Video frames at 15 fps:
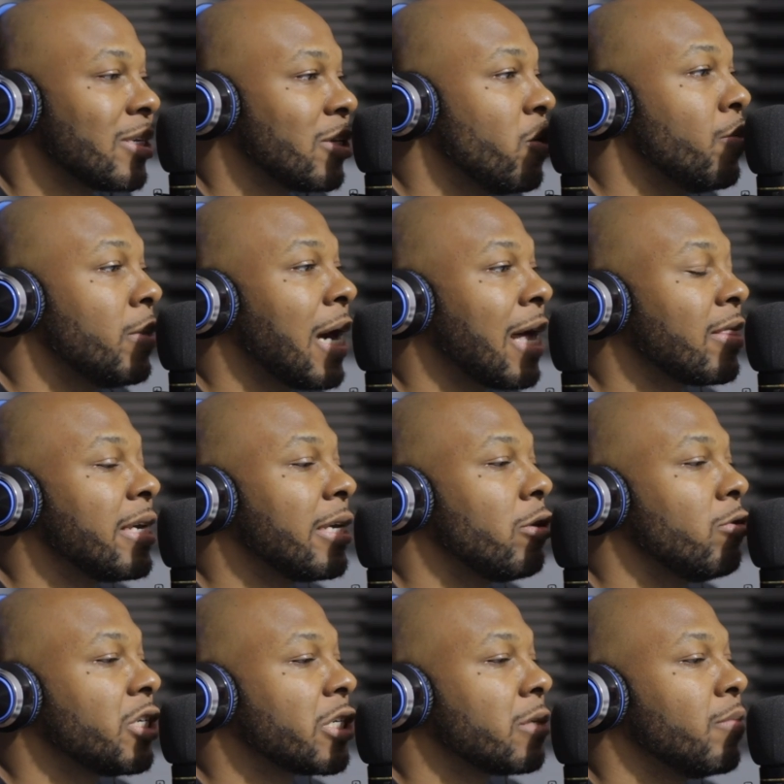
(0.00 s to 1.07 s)
You, I think
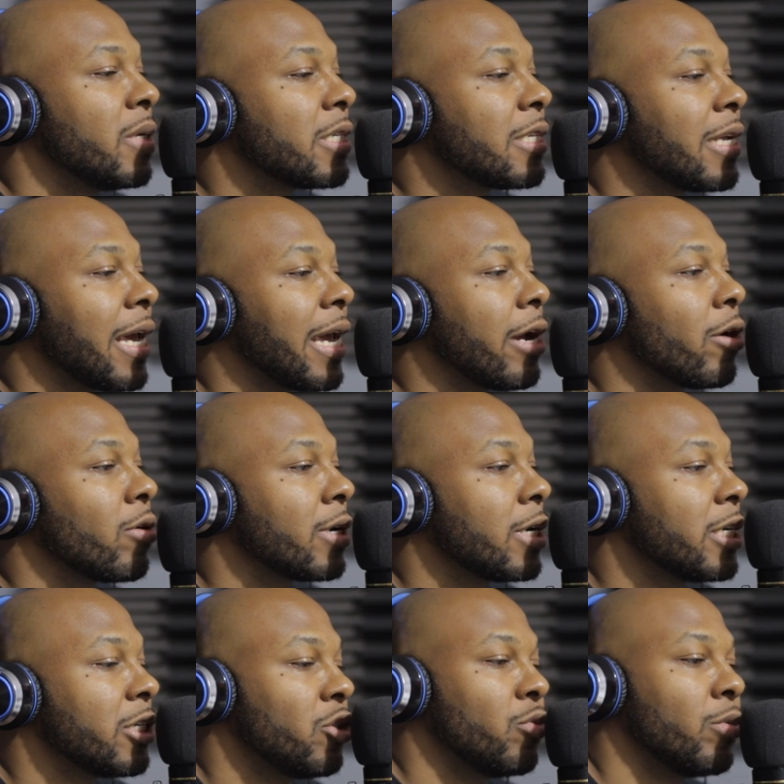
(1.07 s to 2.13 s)
you just missed the era
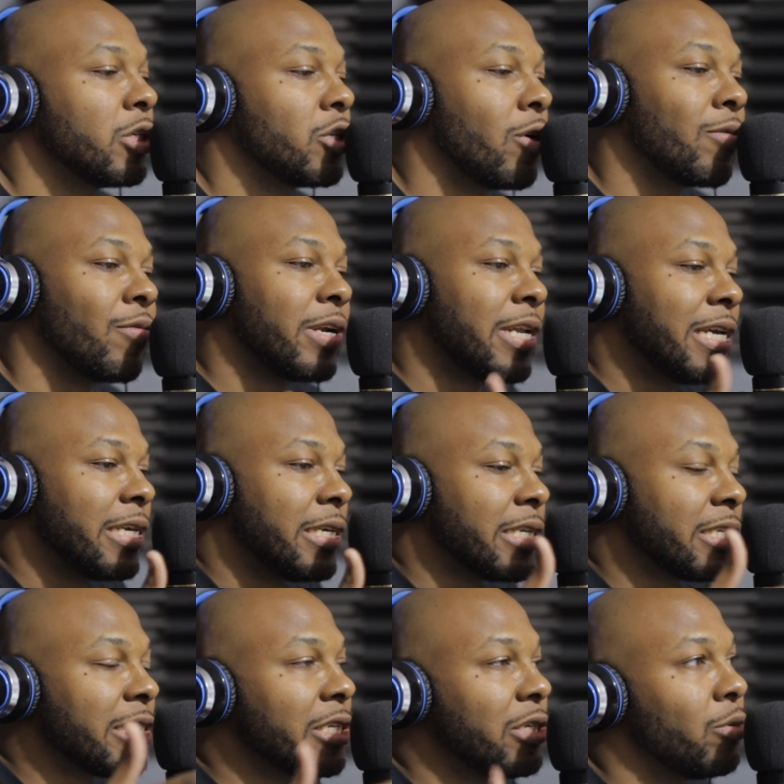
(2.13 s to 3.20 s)
because you was already in your
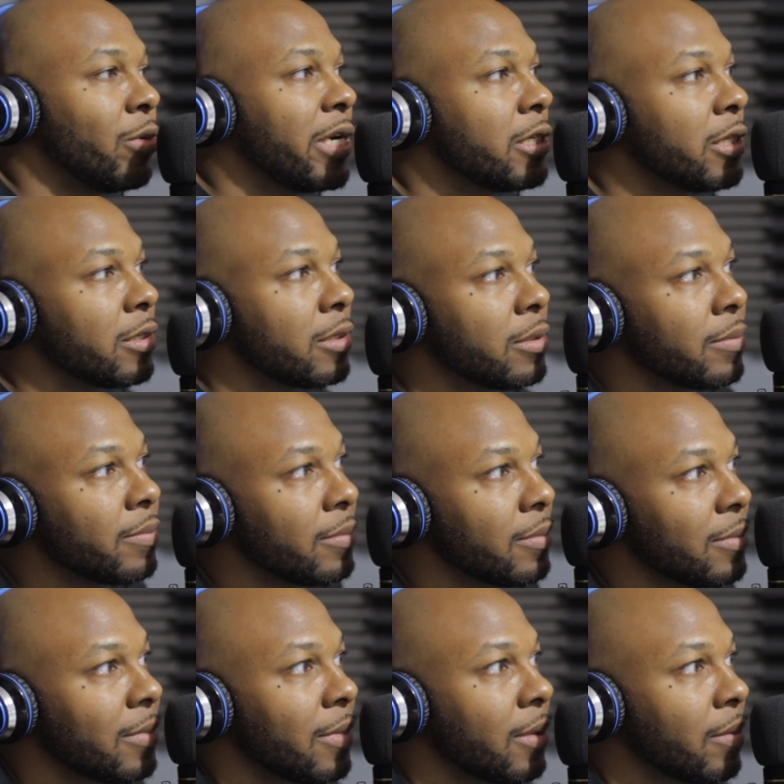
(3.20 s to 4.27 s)
situation. Yeah.